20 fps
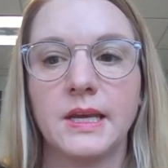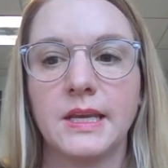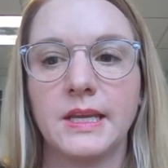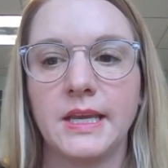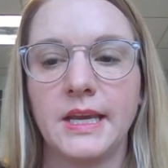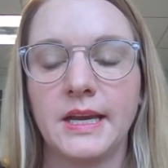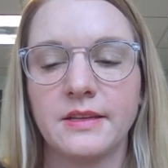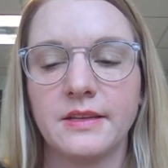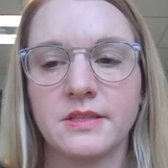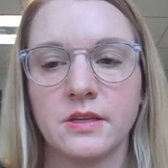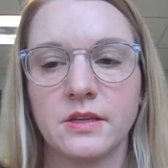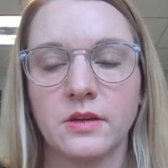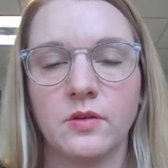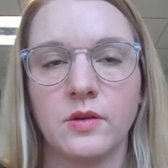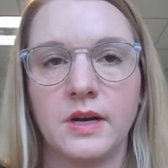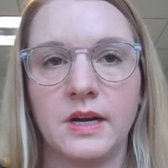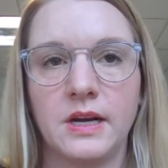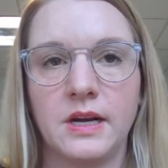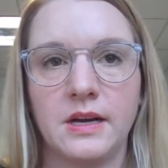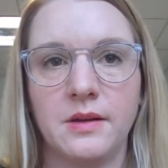Yeah,
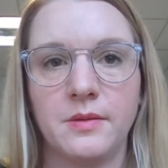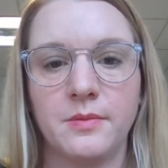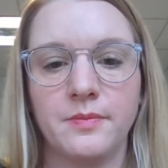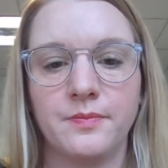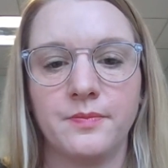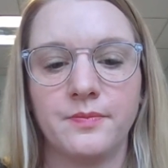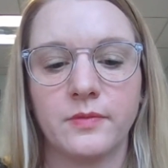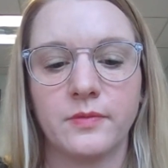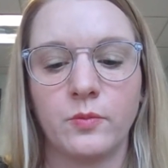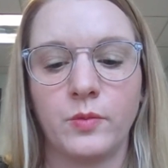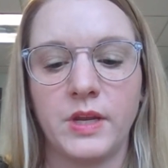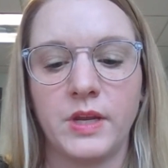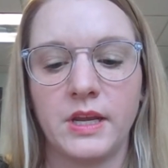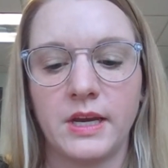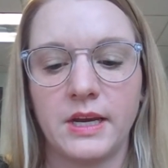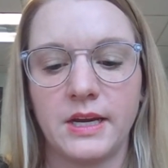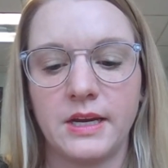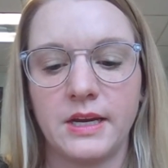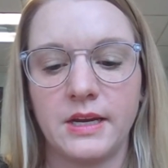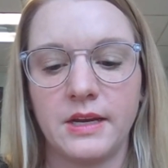so um, we
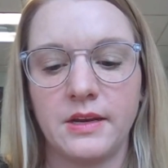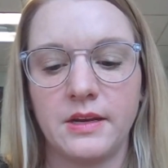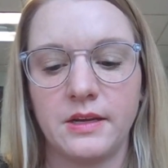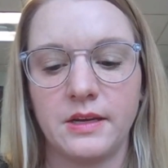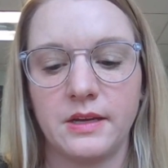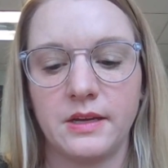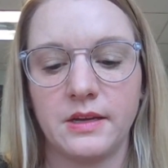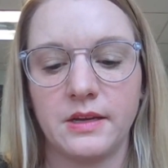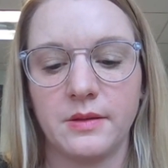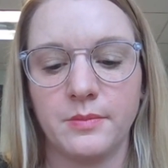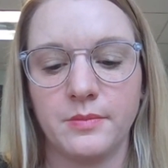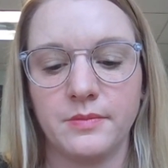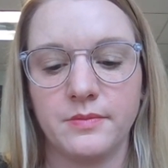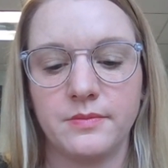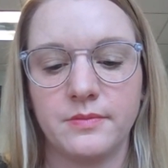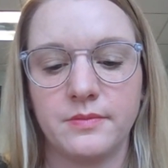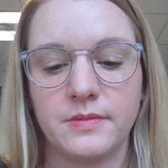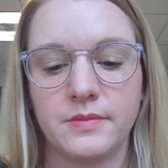had um,